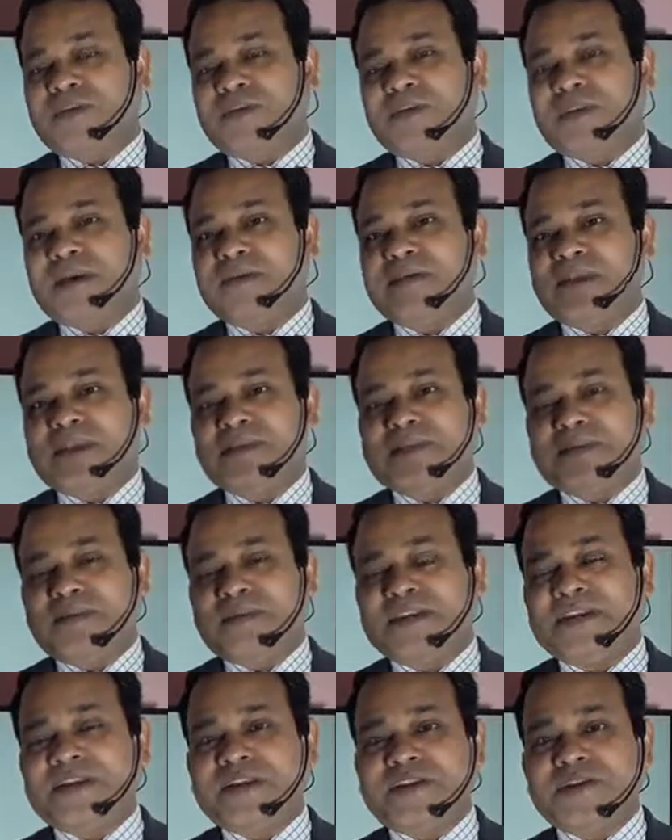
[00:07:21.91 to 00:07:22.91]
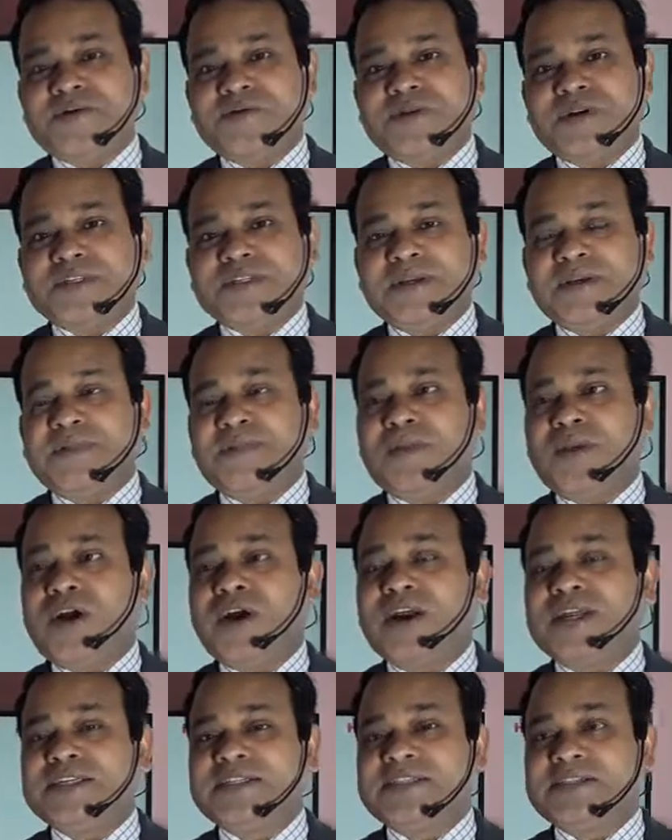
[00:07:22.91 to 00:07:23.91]
or maybe 70-80%
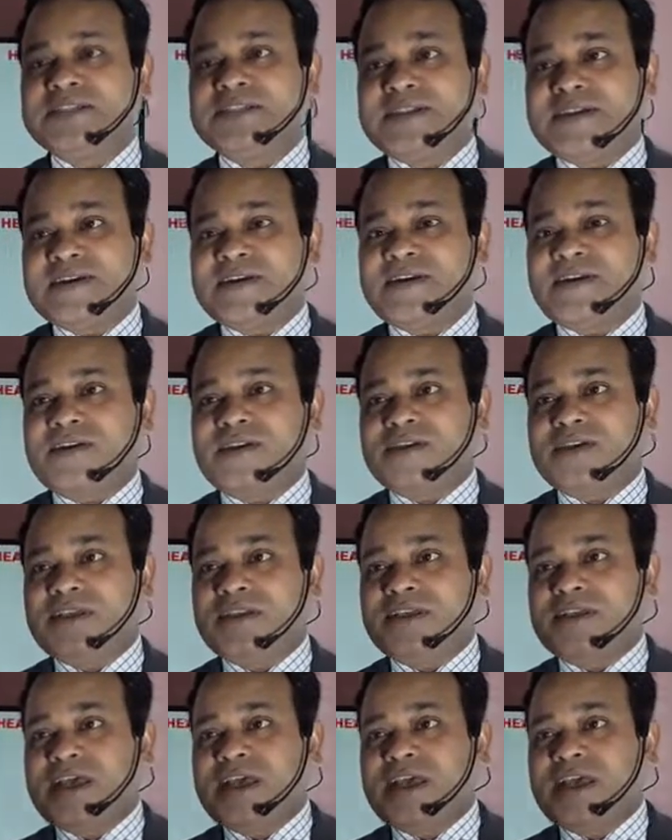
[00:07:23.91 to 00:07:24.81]
blockage is there already.